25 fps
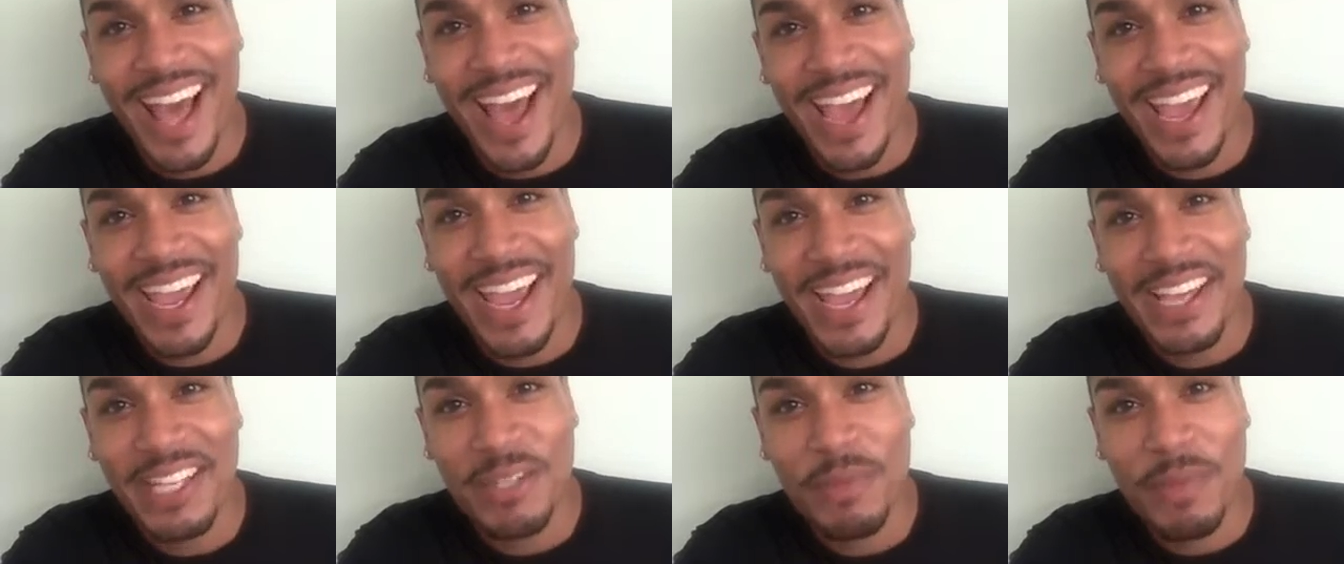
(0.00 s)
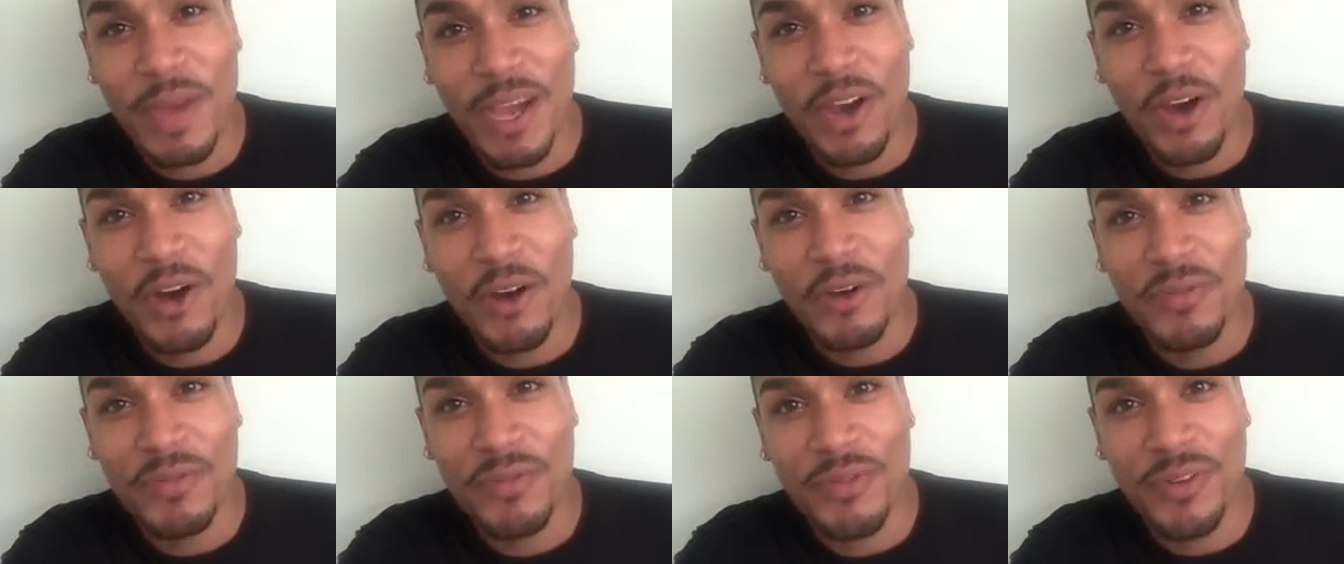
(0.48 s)
I
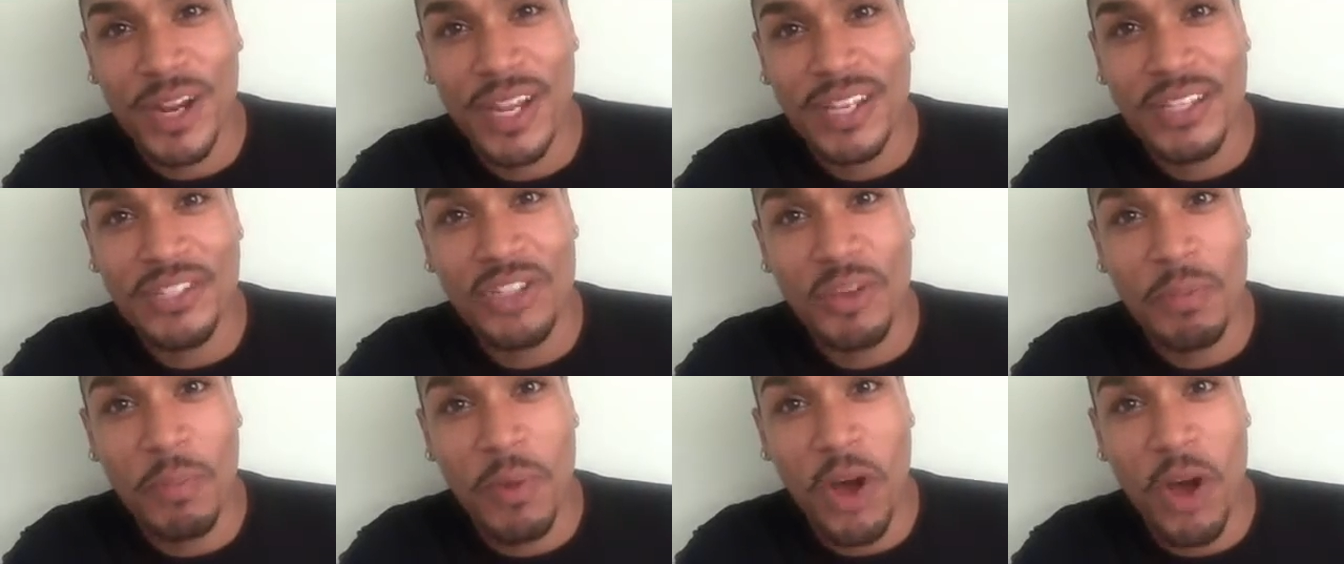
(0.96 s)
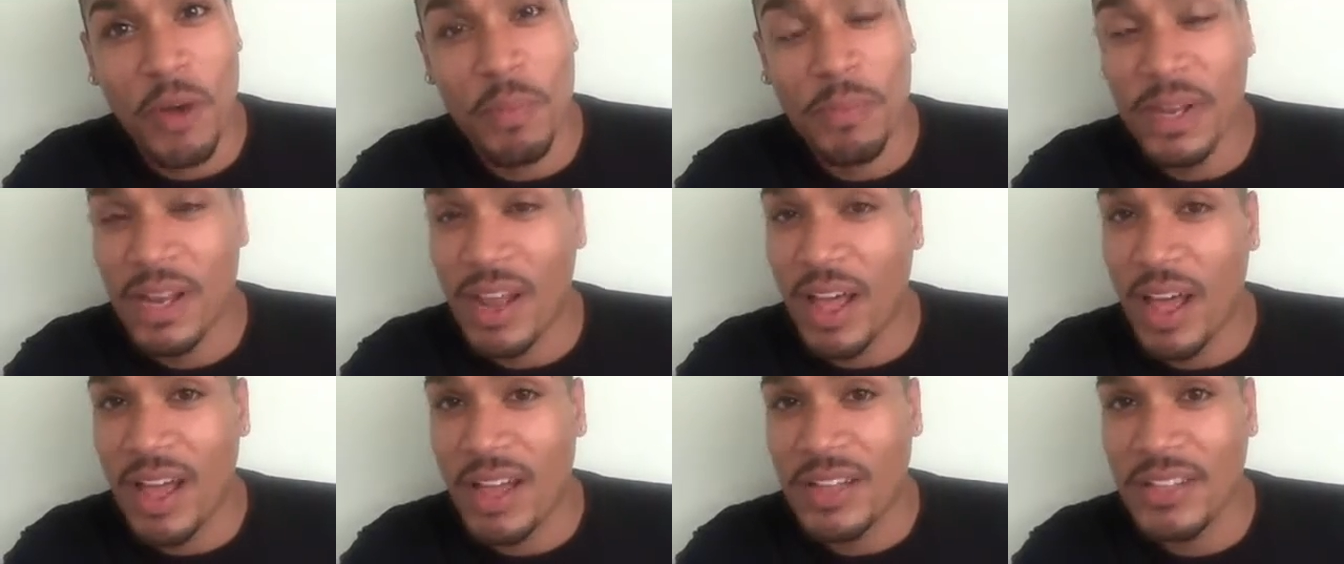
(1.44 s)
asked my old friend
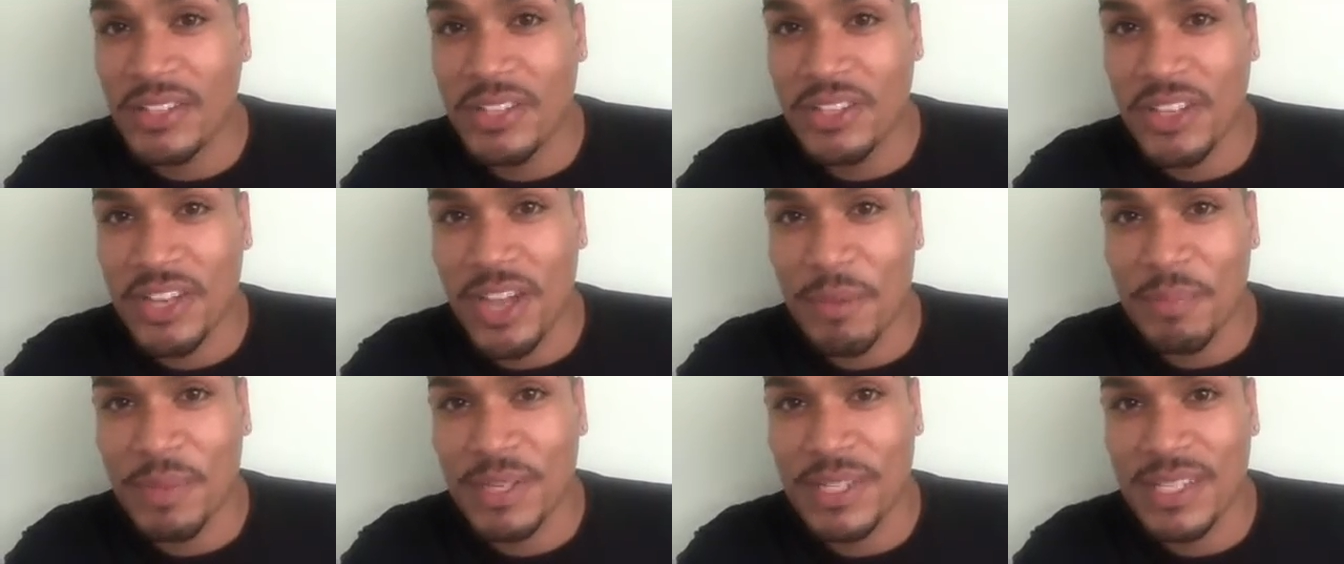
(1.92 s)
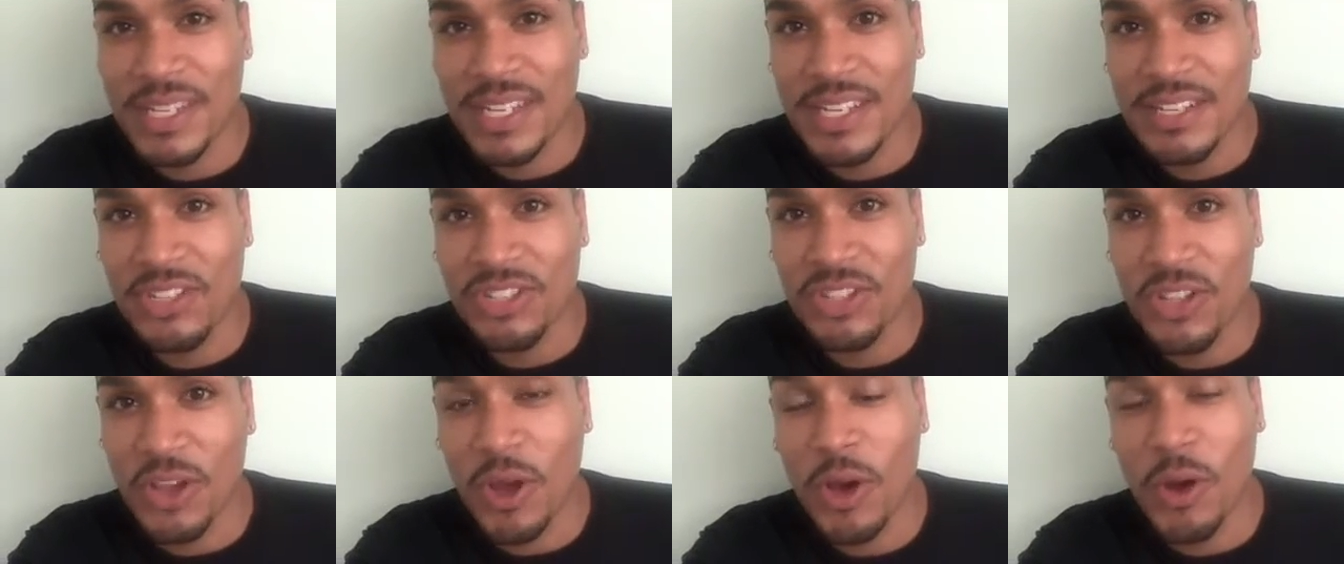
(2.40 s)
Jamal Milan to
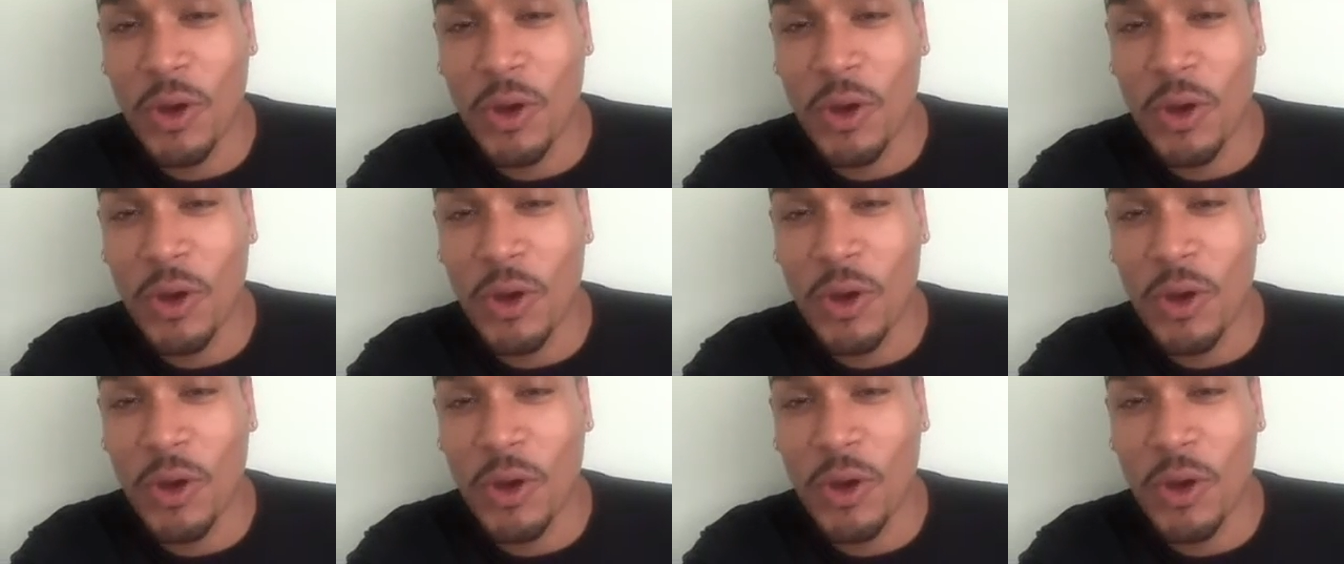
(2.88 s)
come and teach